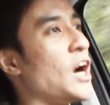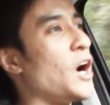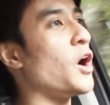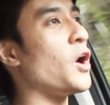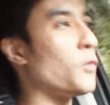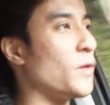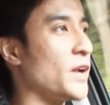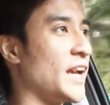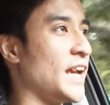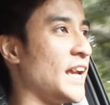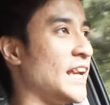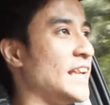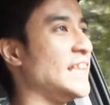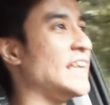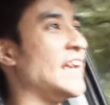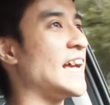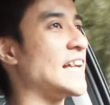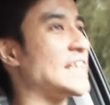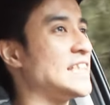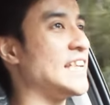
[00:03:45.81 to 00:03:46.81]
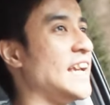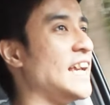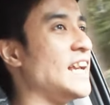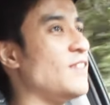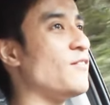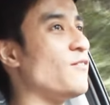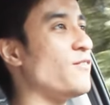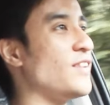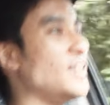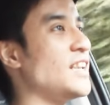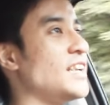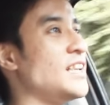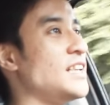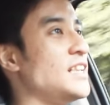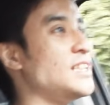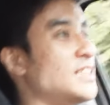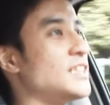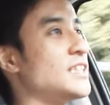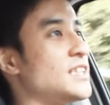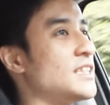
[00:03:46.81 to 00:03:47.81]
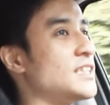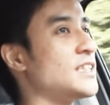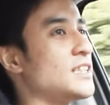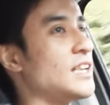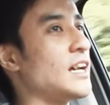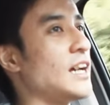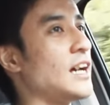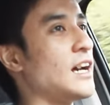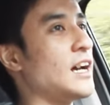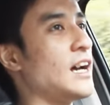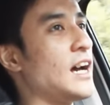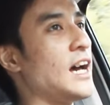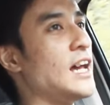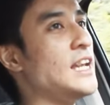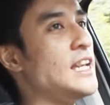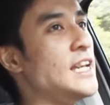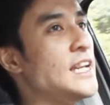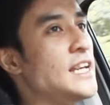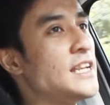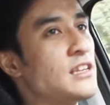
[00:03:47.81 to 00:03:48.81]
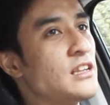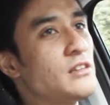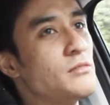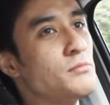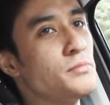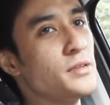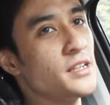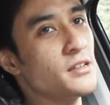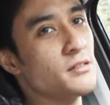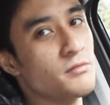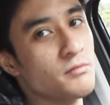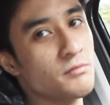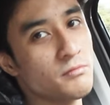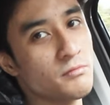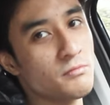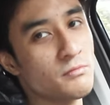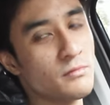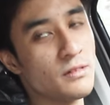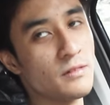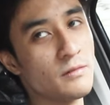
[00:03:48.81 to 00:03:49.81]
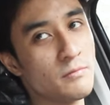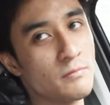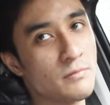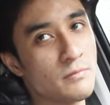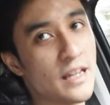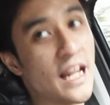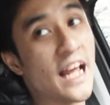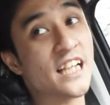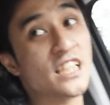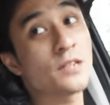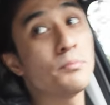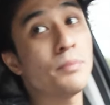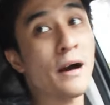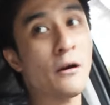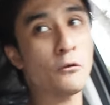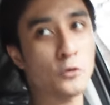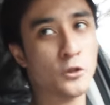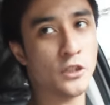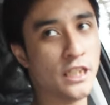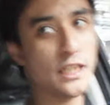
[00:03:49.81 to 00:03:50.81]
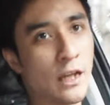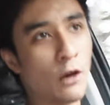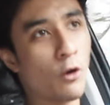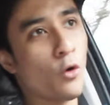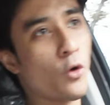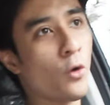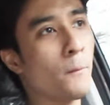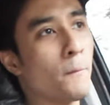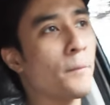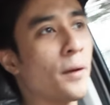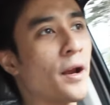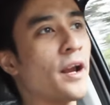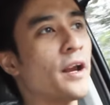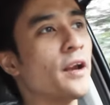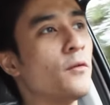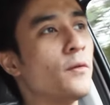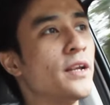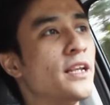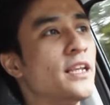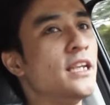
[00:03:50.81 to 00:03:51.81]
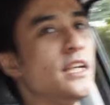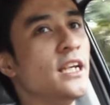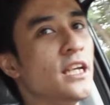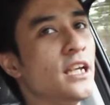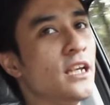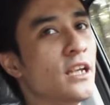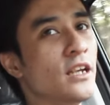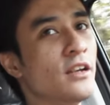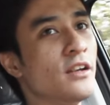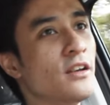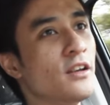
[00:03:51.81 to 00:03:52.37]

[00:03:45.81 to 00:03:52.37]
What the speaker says: Okay, yes, it feels a little bit less bouncy now comparing with the